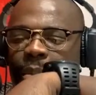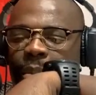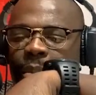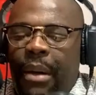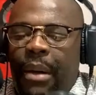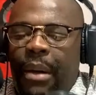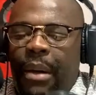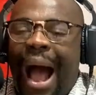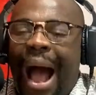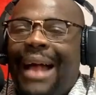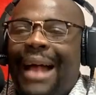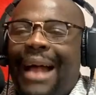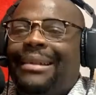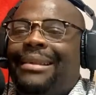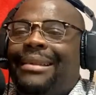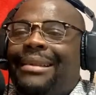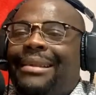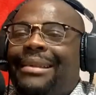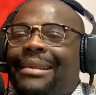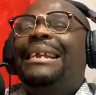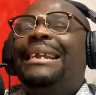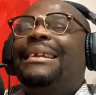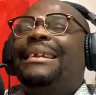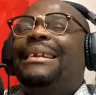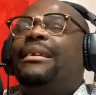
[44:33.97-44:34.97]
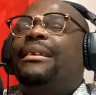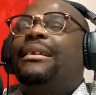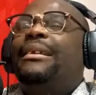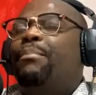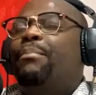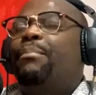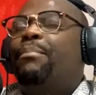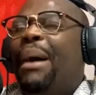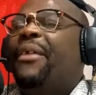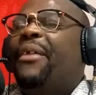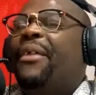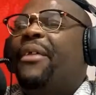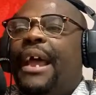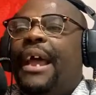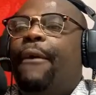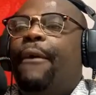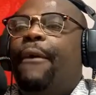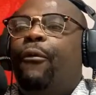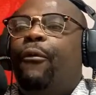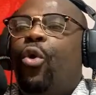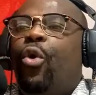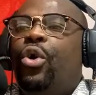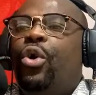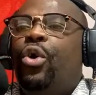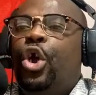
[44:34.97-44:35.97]
assigned by the
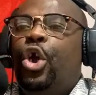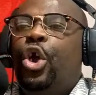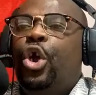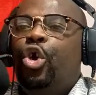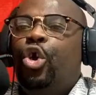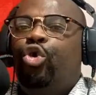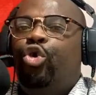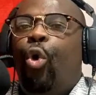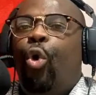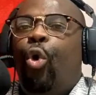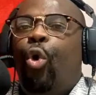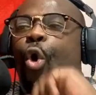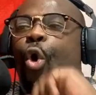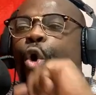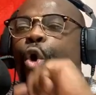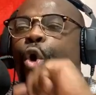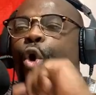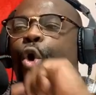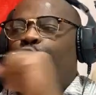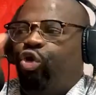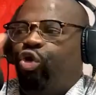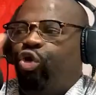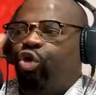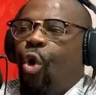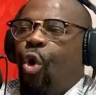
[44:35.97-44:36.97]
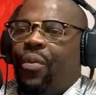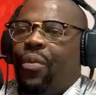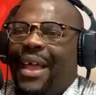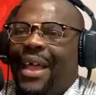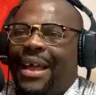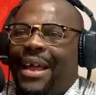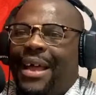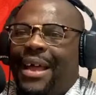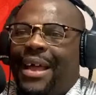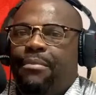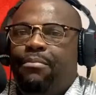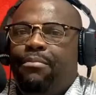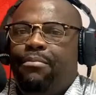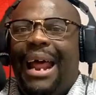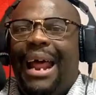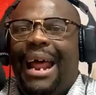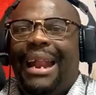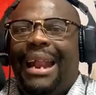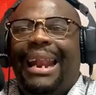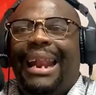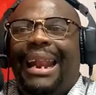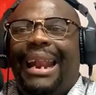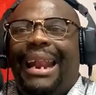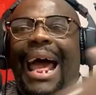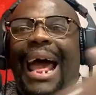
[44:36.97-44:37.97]
devil to control that bloodline.
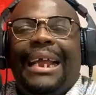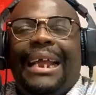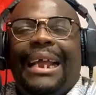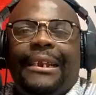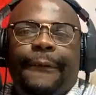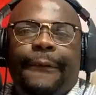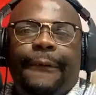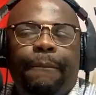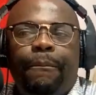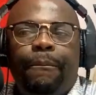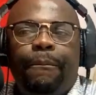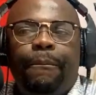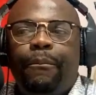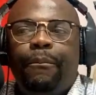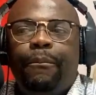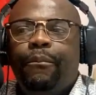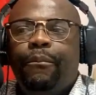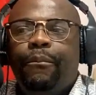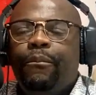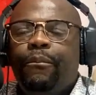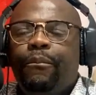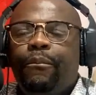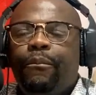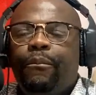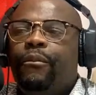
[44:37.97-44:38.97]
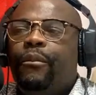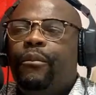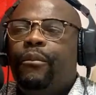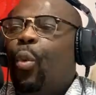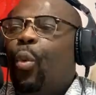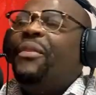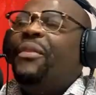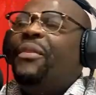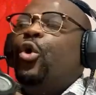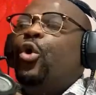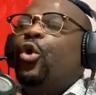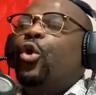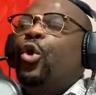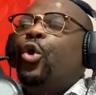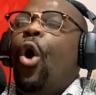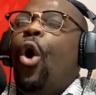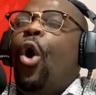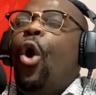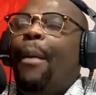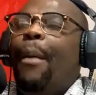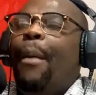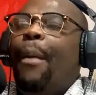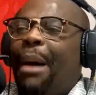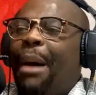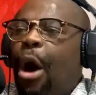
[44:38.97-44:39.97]
Whether you know
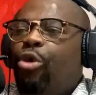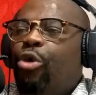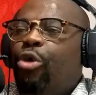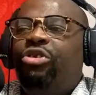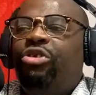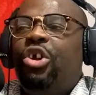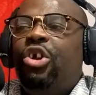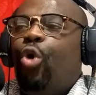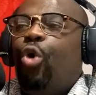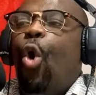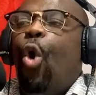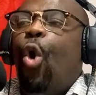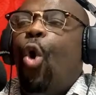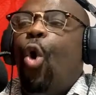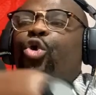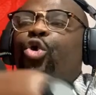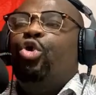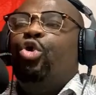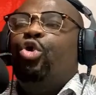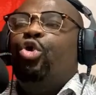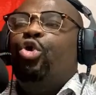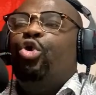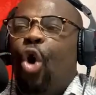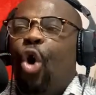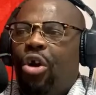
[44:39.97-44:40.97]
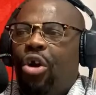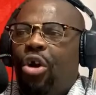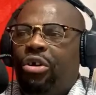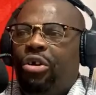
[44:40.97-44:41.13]
about it or you don't.